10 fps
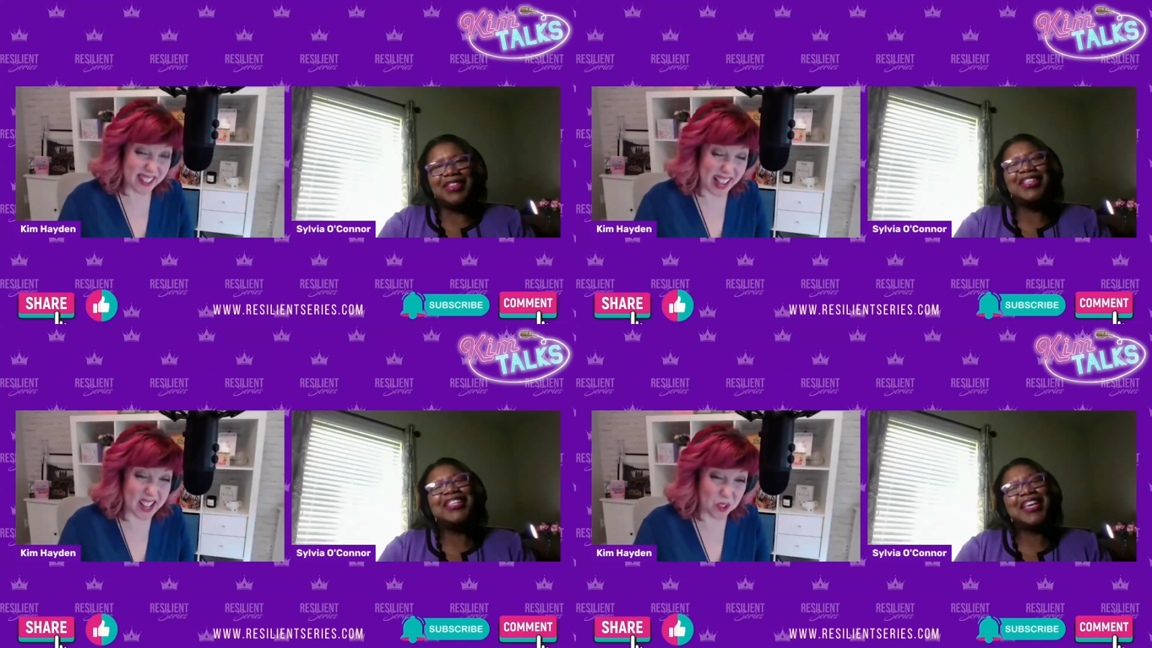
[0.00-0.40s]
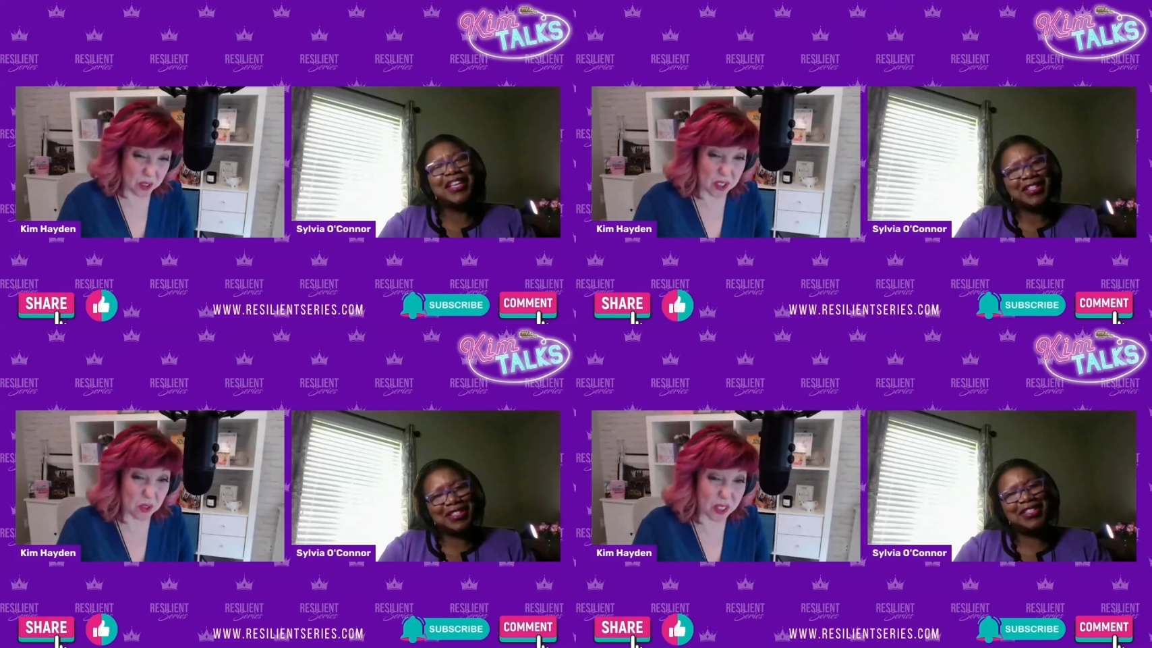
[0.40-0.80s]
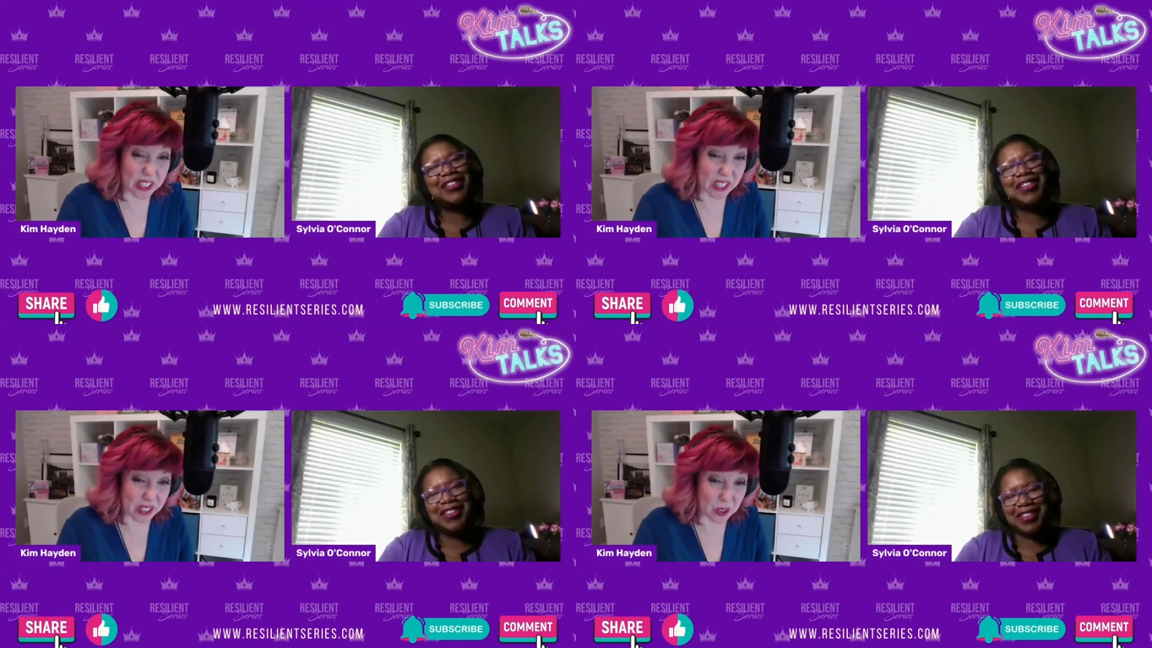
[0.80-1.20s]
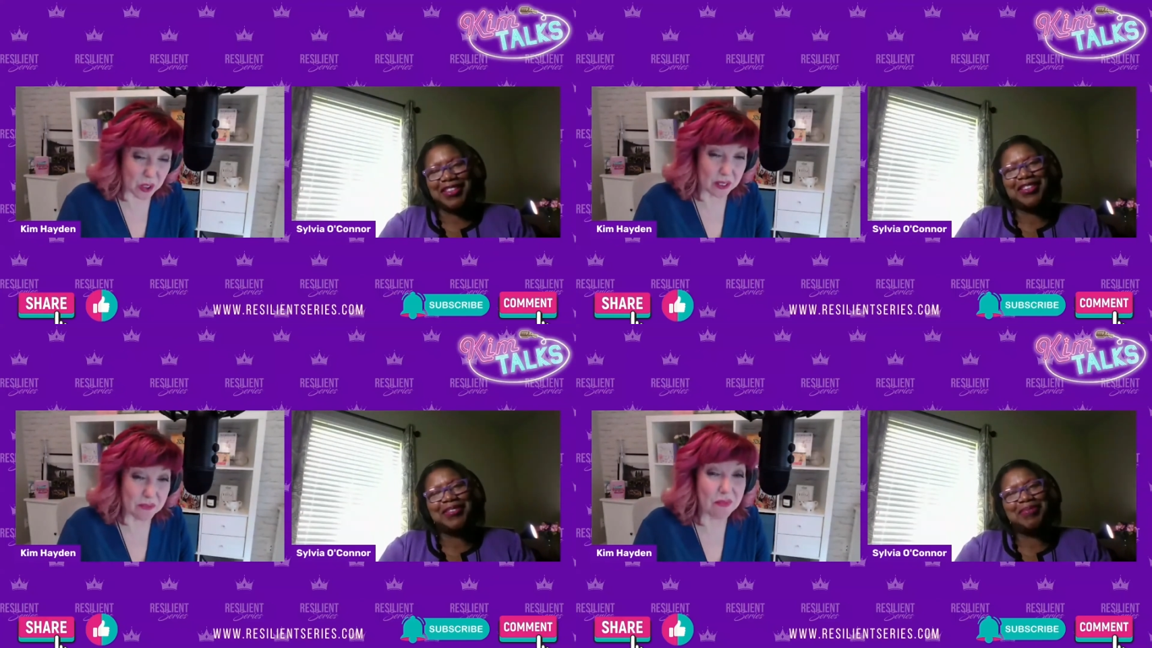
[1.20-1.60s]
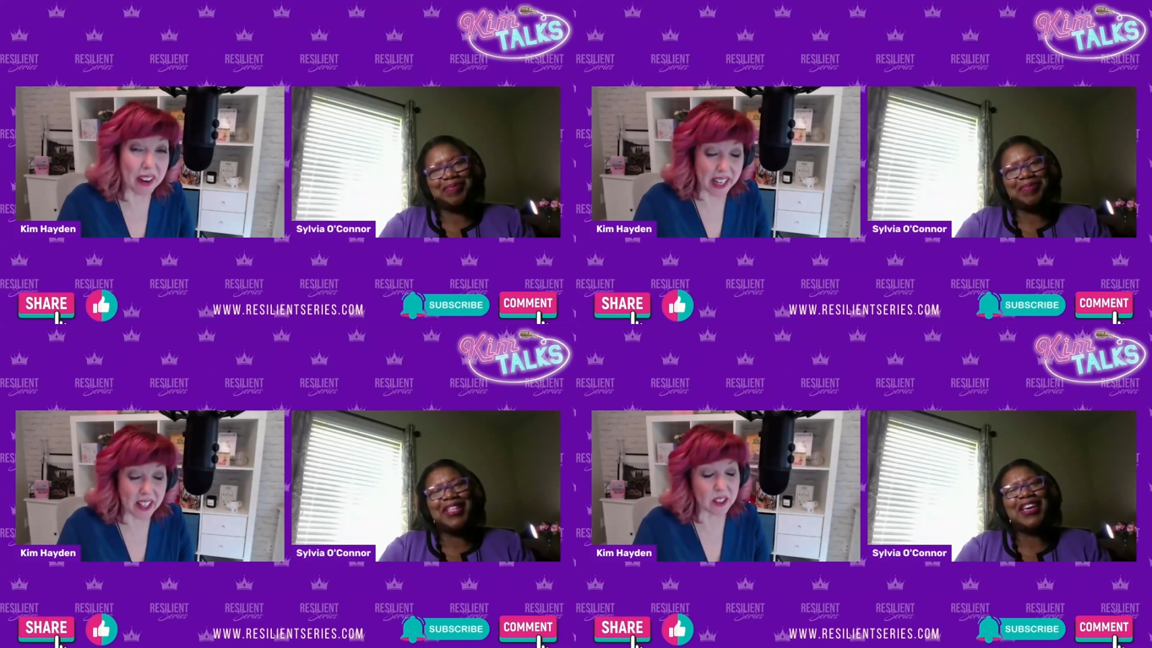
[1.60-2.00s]
Speaker 1: That's yes. what's really cool.
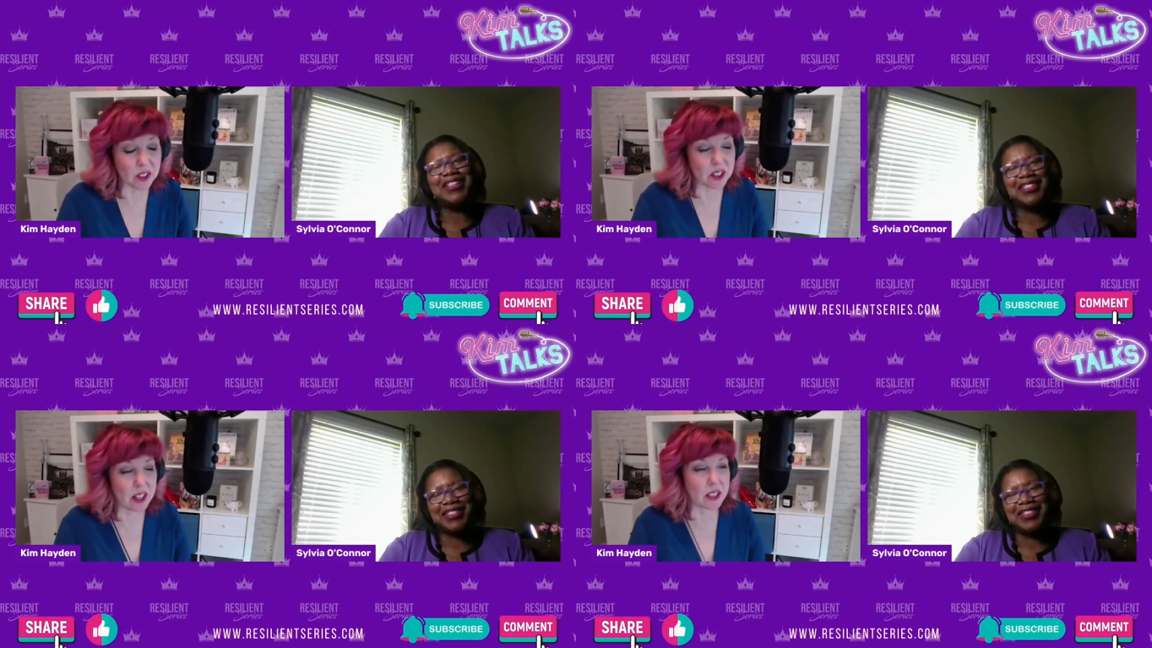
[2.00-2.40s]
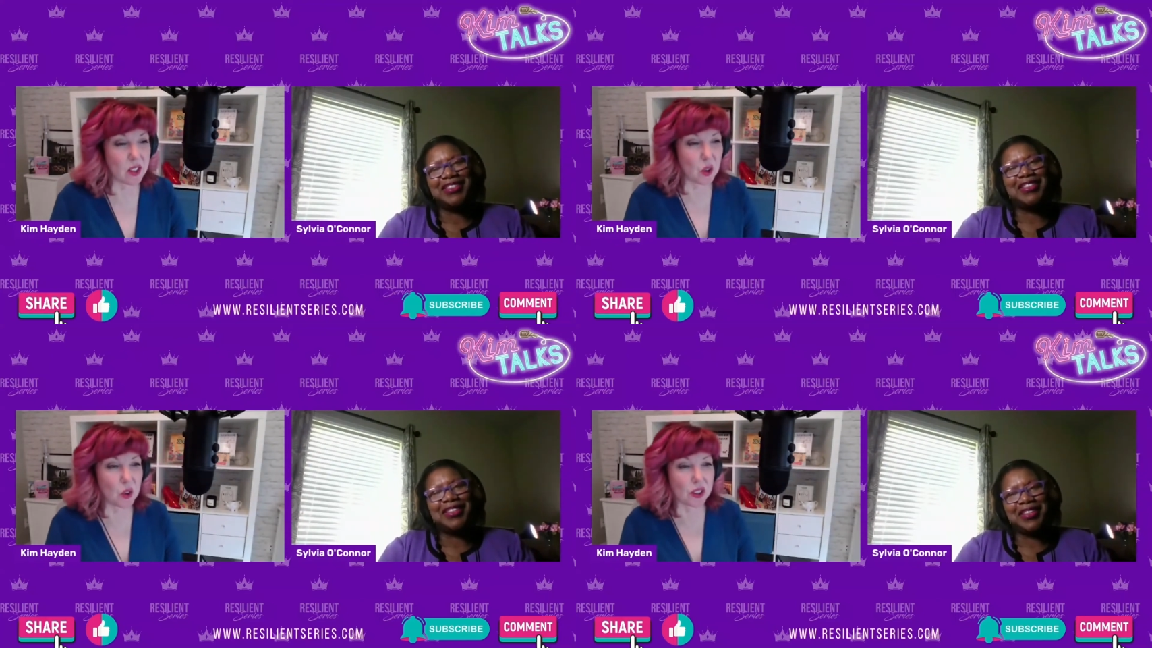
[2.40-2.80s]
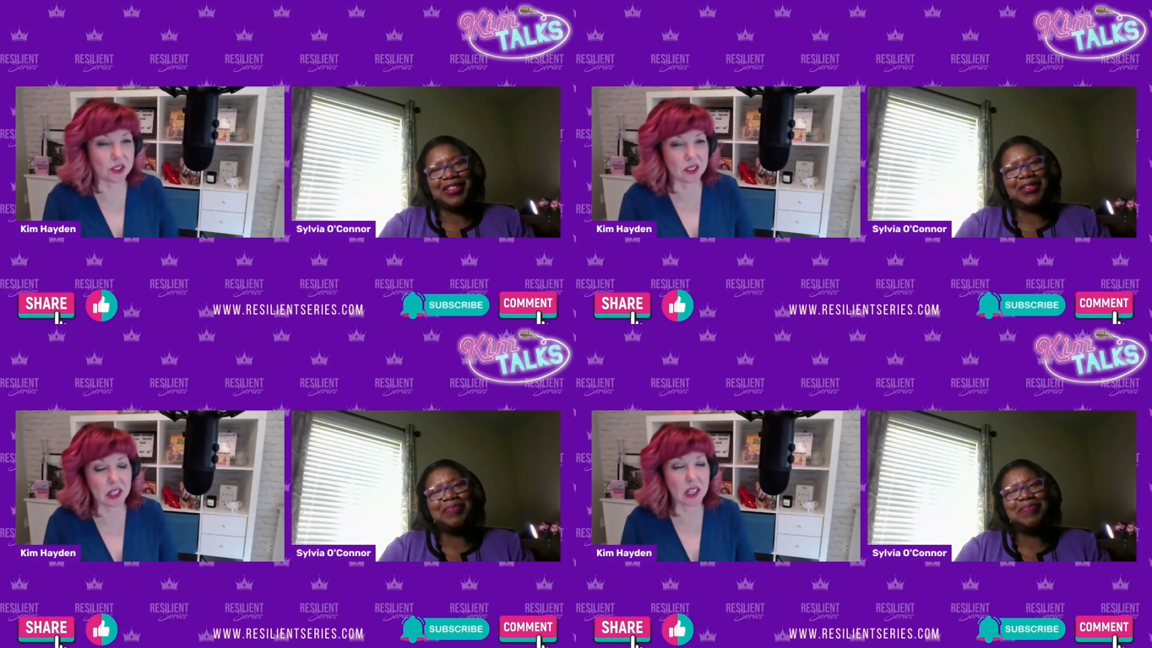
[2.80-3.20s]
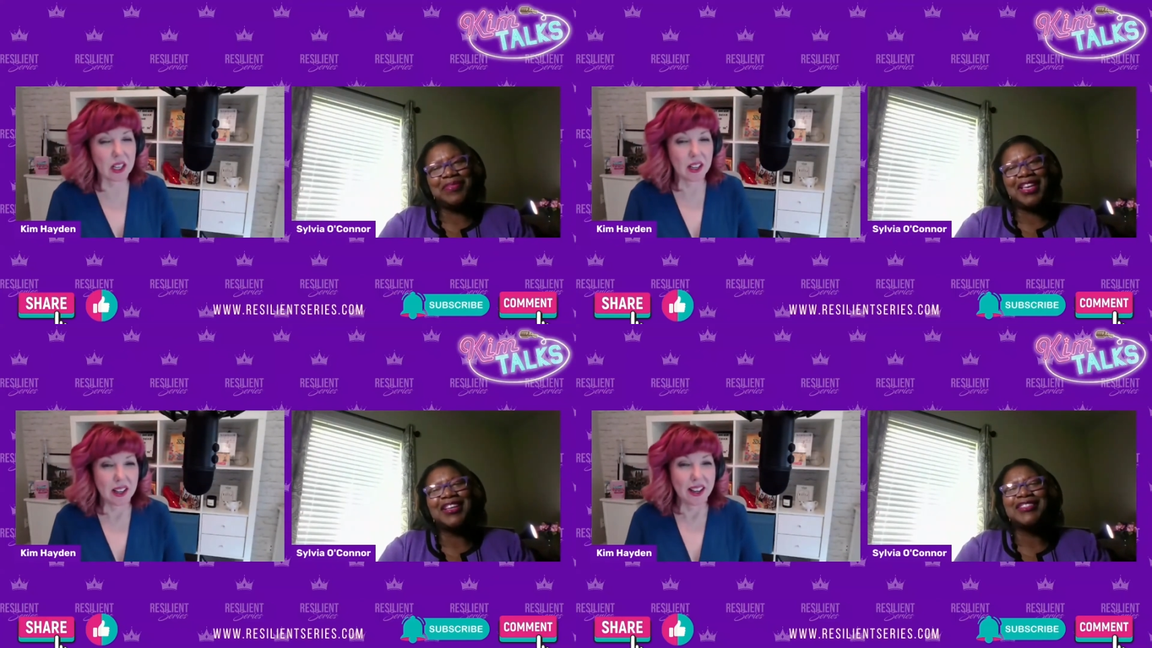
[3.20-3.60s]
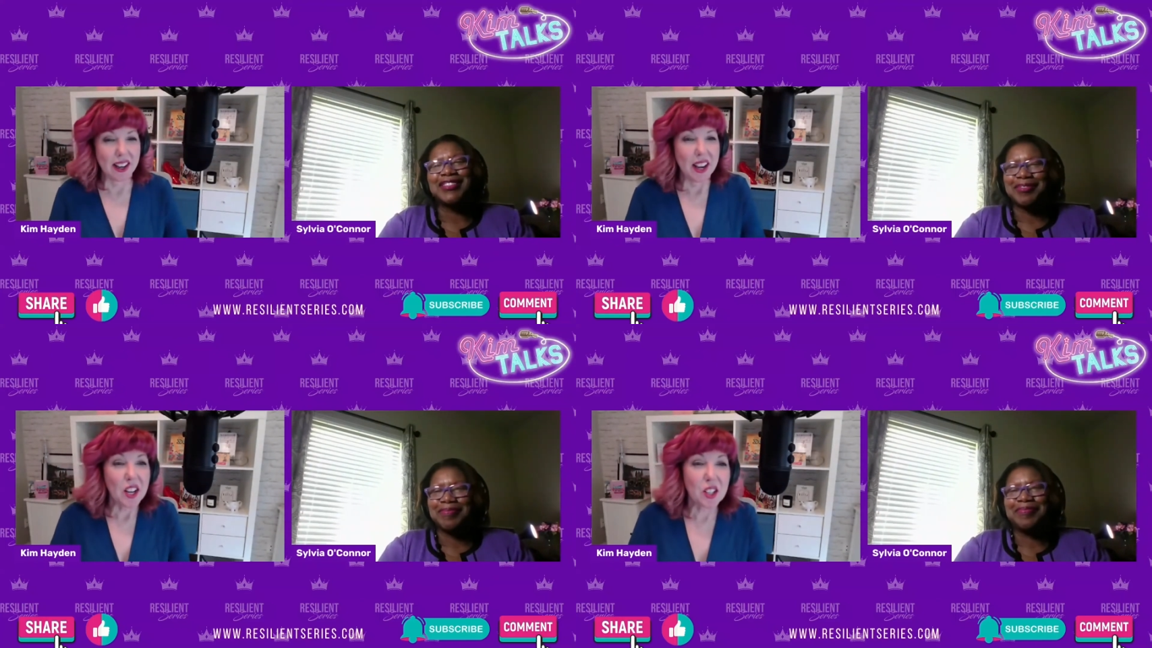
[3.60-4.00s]
Making yes. those days yours. Yes.